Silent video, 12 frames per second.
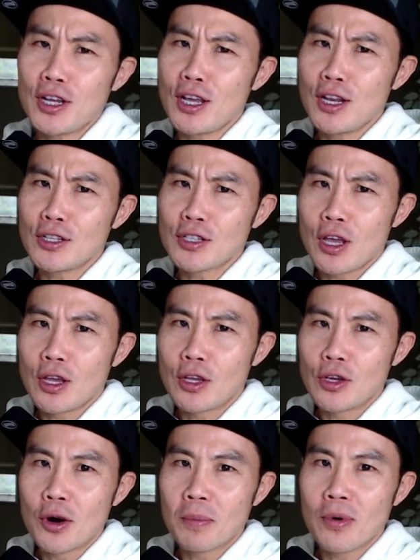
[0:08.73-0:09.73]
It is
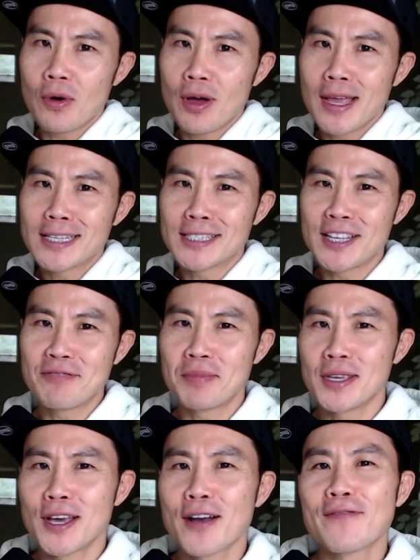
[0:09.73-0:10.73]
your boy,
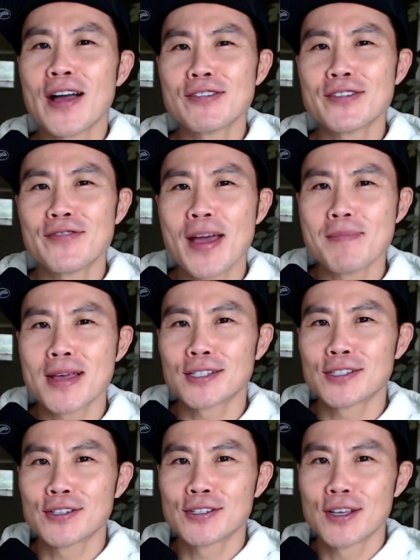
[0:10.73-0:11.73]
Steve P. Young, founder of
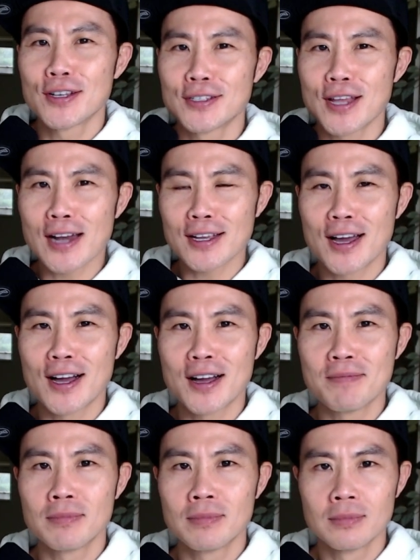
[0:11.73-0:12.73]

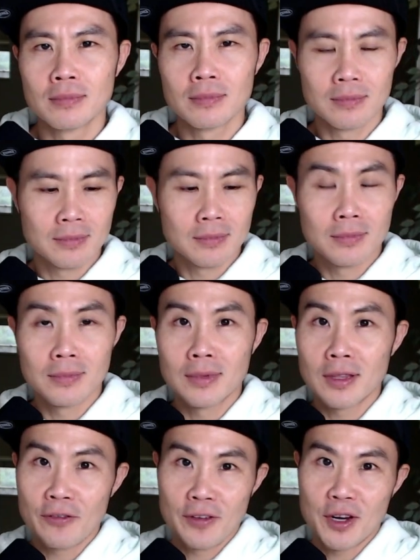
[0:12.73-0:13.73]
AppMasters.com.
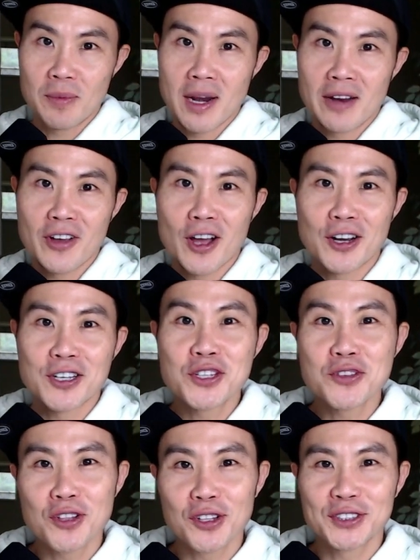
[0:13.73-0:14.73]
The finger might have gone too
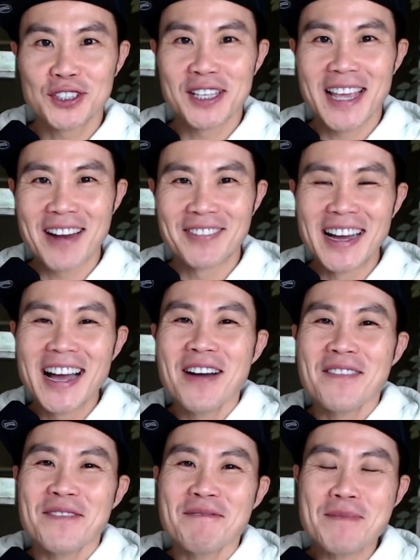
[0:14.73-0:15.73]
close to the camera,
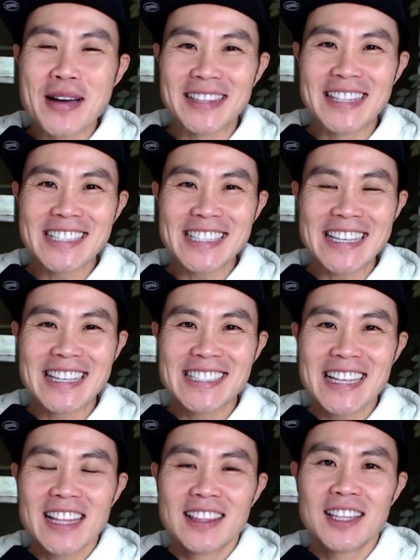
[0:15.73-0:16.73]
but this is
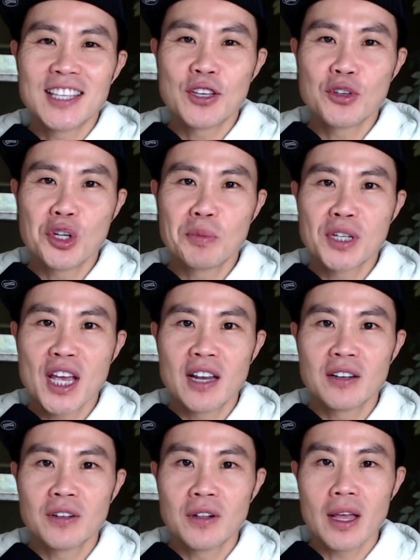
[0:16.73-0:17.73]
the YouTube
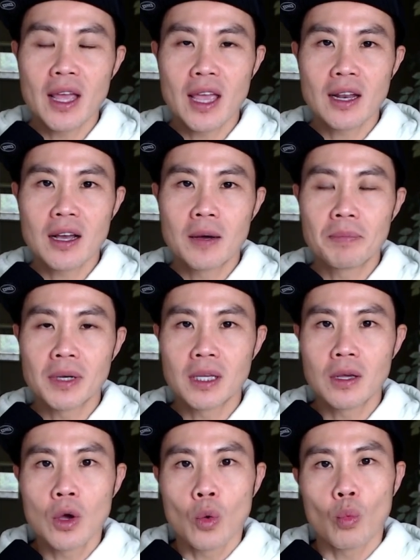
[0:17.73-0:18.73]
channel and company
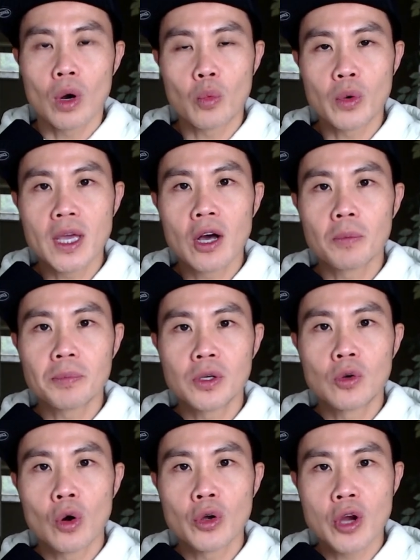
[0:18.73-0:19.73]
where we help you
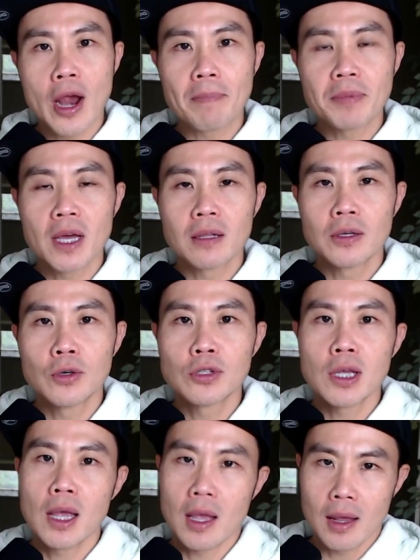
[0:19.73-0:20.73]
grow your app downloads
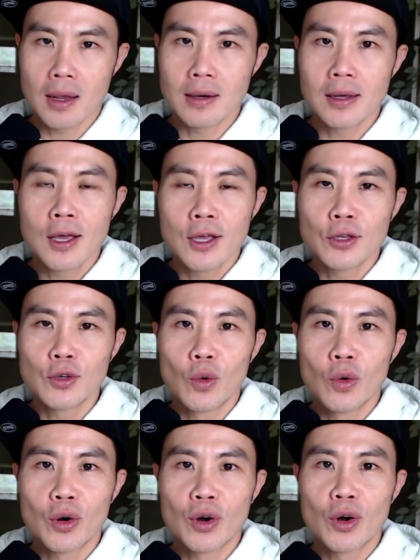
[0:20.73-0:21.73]
and
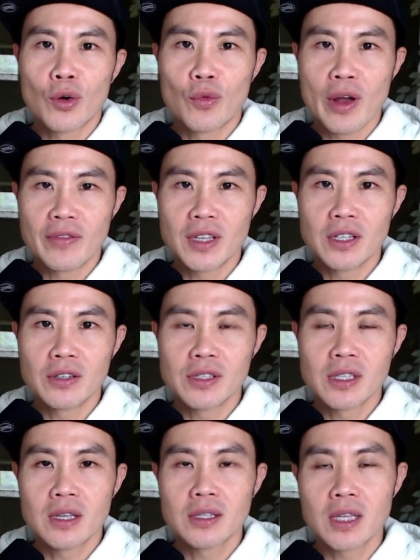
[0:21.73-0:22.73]
your revenues.
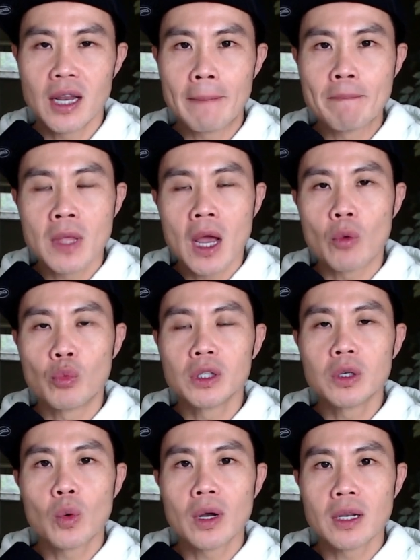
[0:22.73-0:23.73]
And today, I
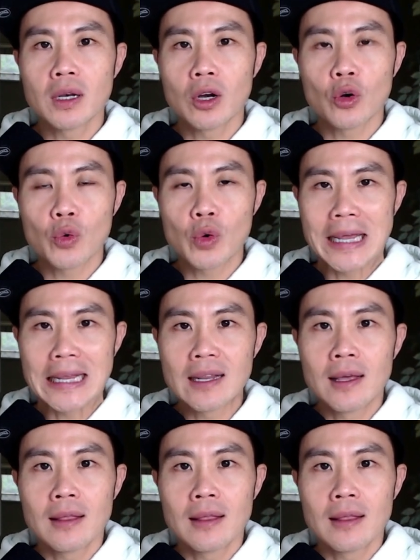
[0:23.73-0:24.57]
really wanted to create